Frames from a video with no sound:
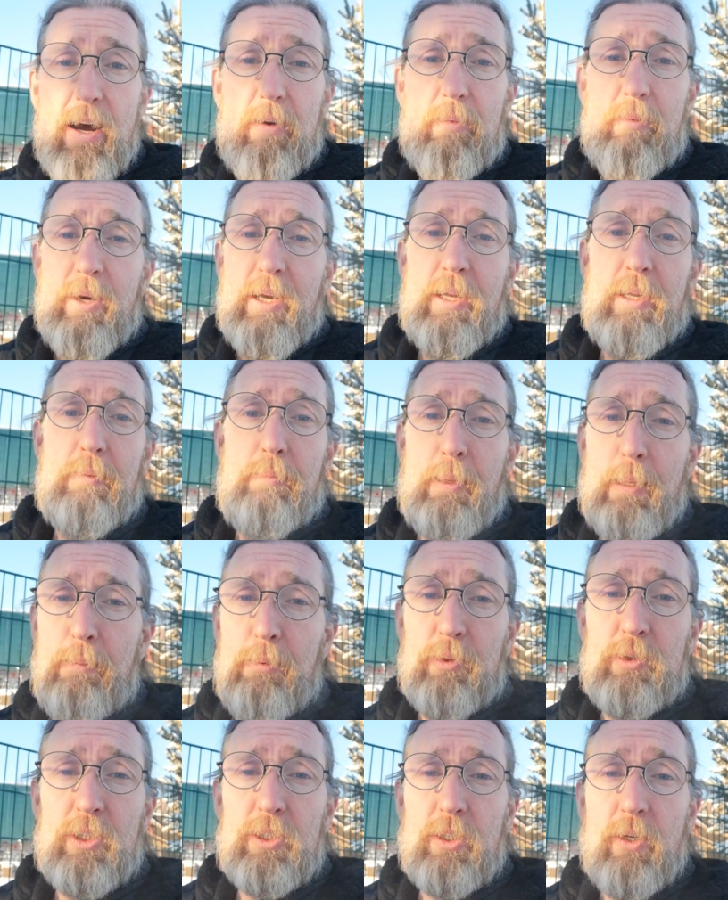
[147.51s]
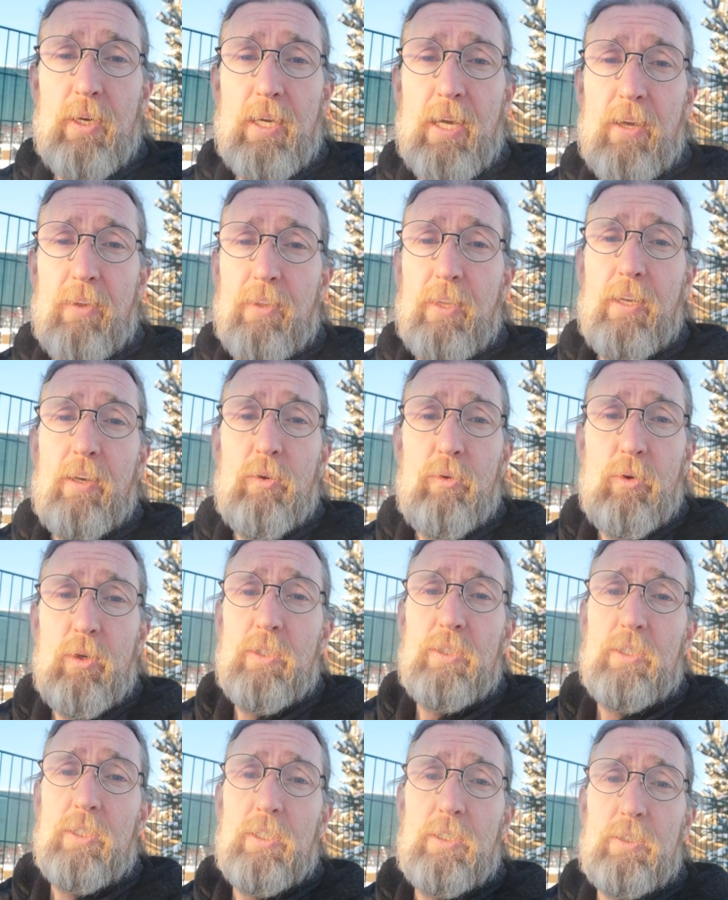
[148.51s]
with people just going out there,
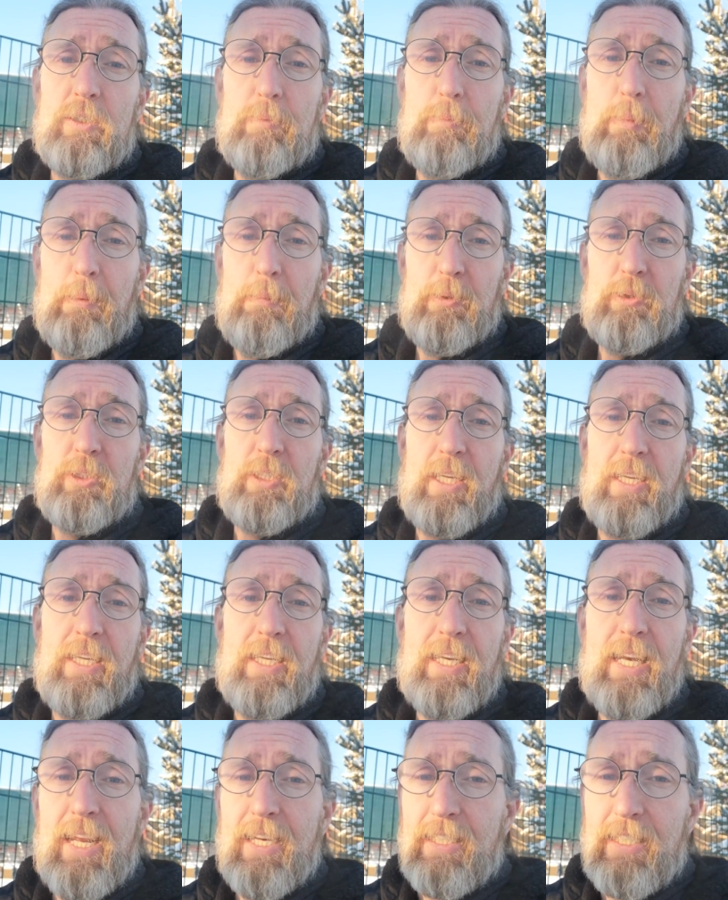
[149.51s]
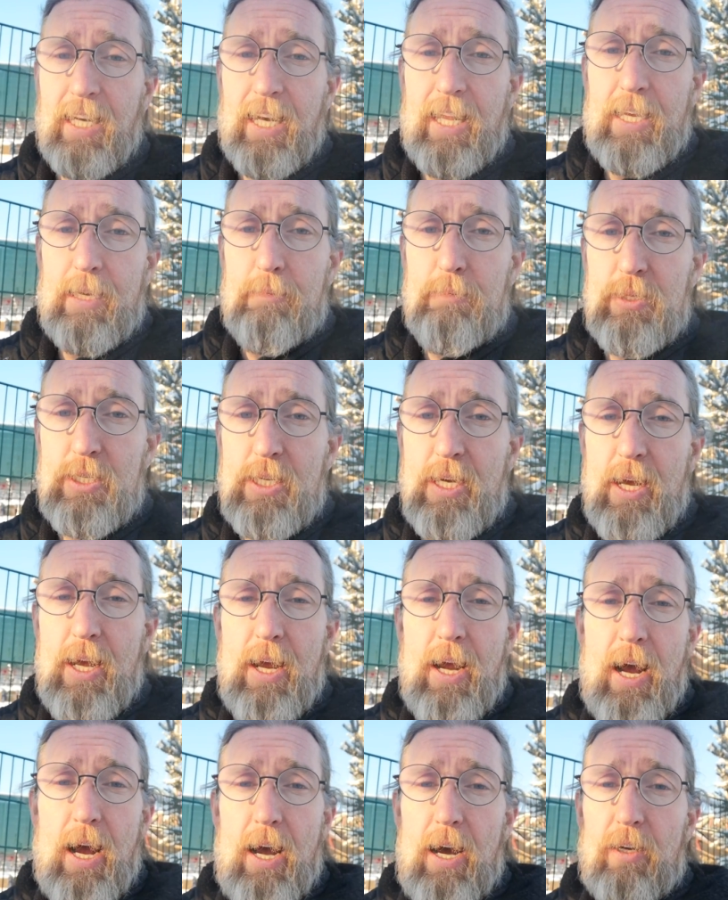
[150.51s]
lawlessness, people staking land claims,
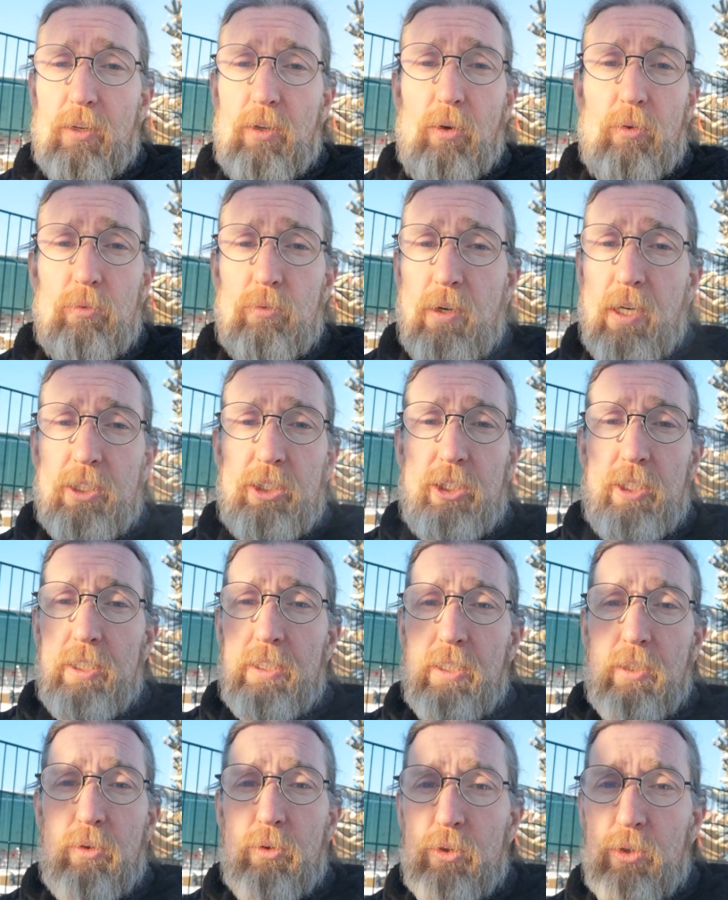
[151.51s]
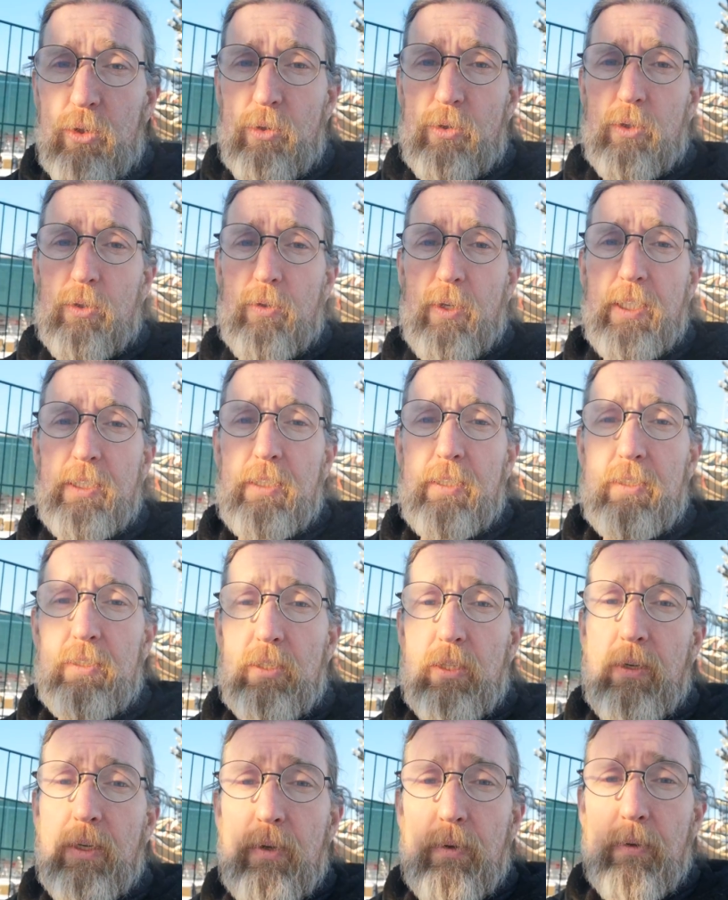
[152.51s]
gold rushes, and all sorts of craziness
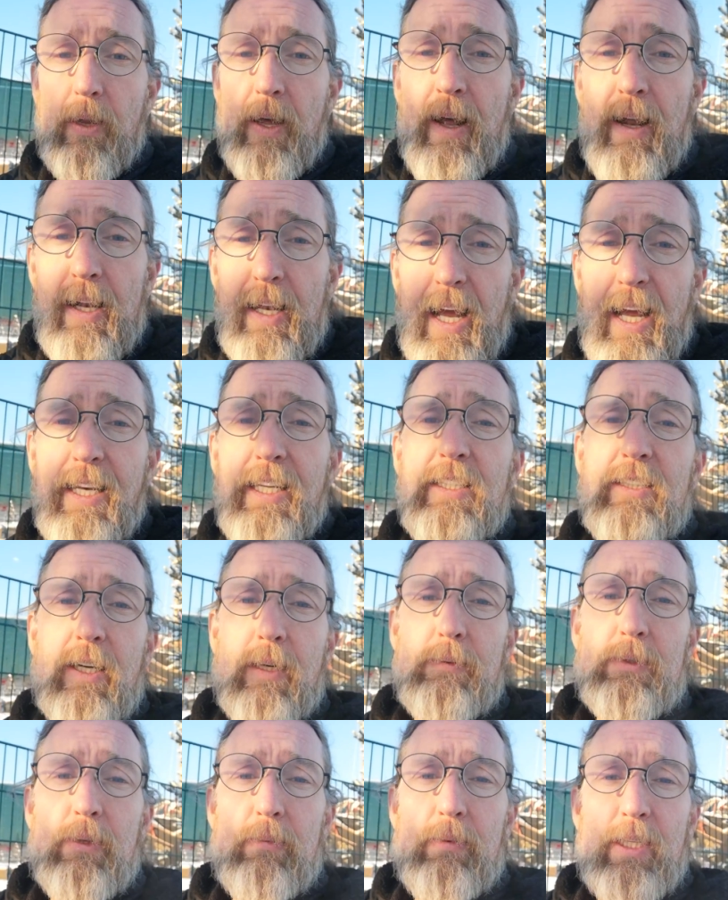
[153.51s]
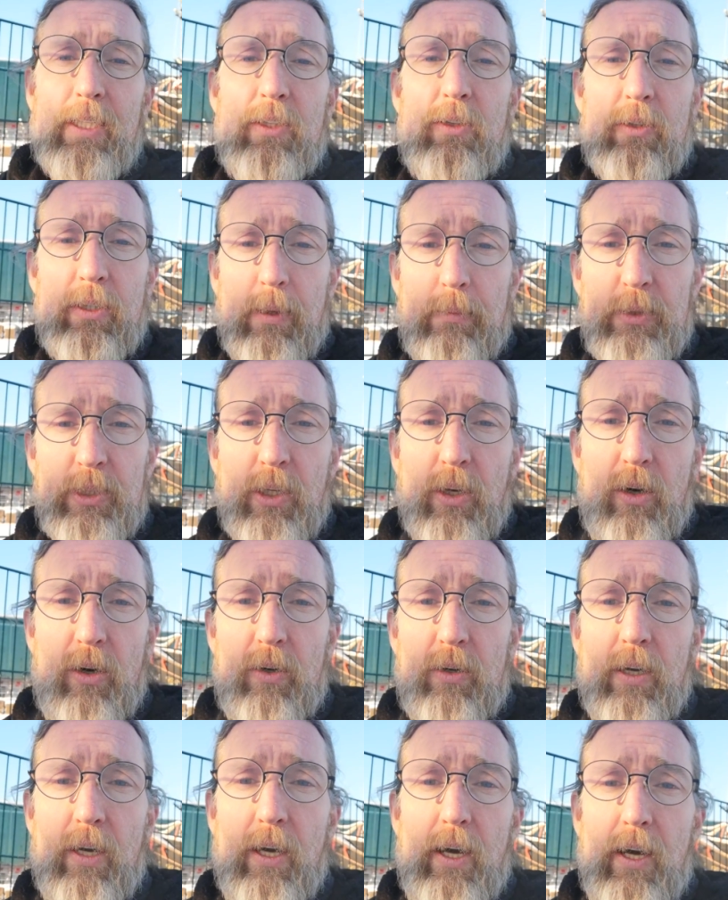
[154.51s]
going on. Anytime something new comes
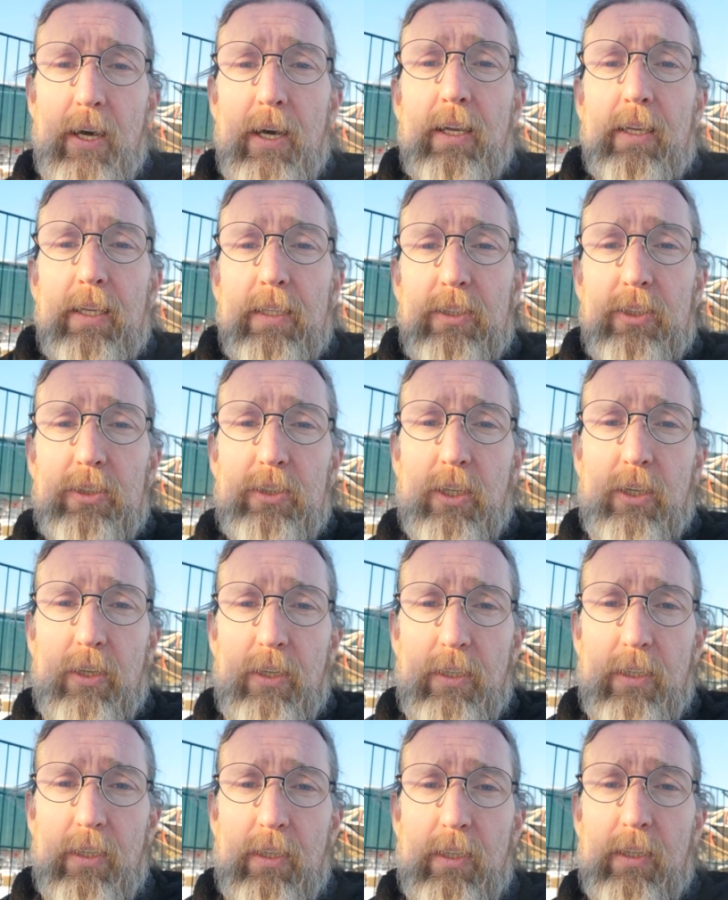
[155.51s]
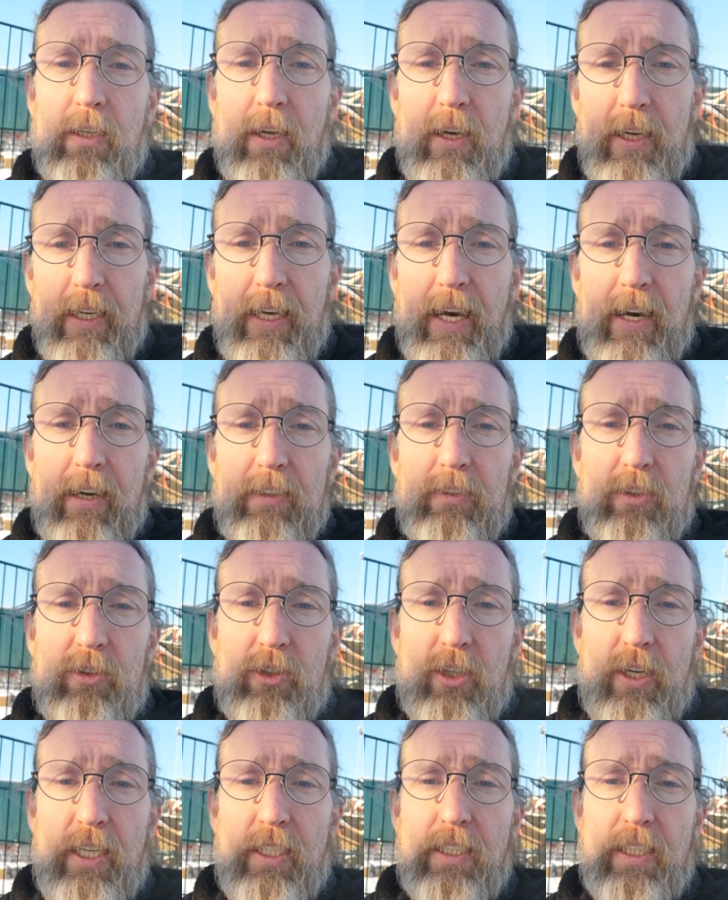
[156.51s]
along, there's a certain character
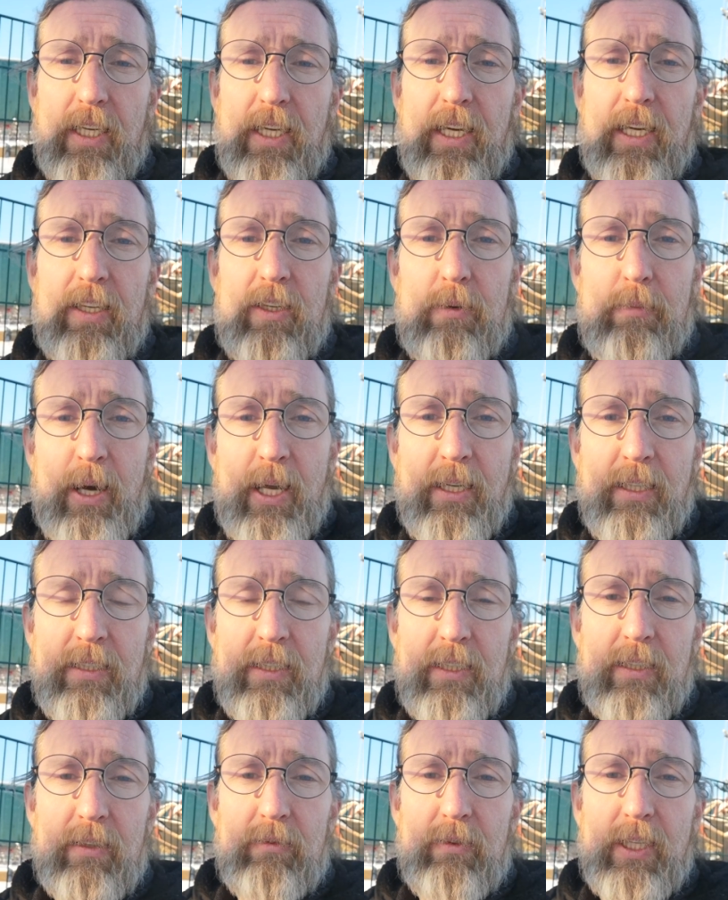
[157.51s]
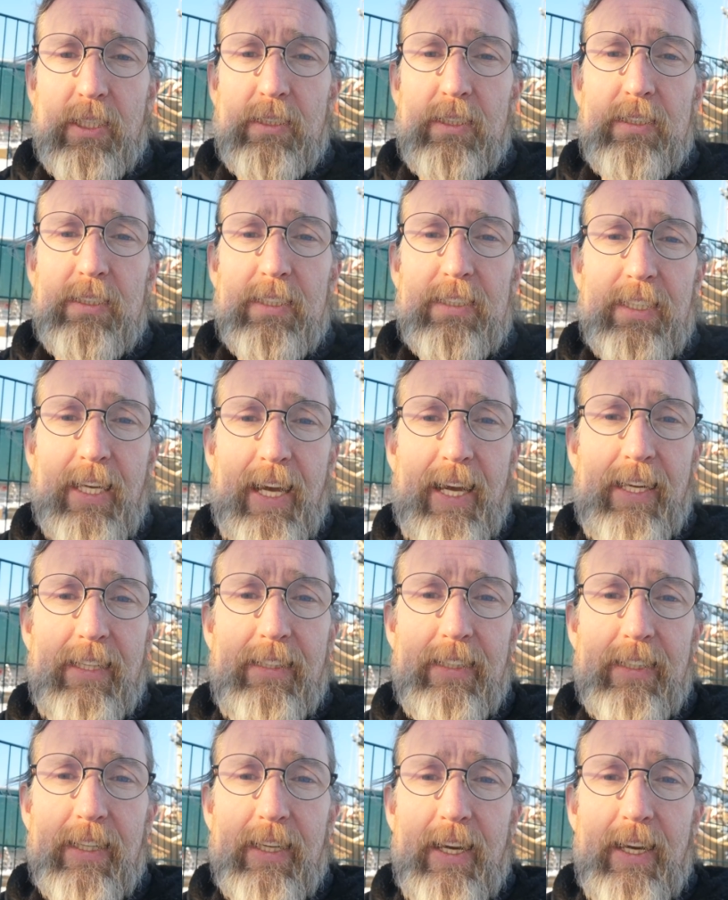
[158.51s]
trait in humanity that raises its head,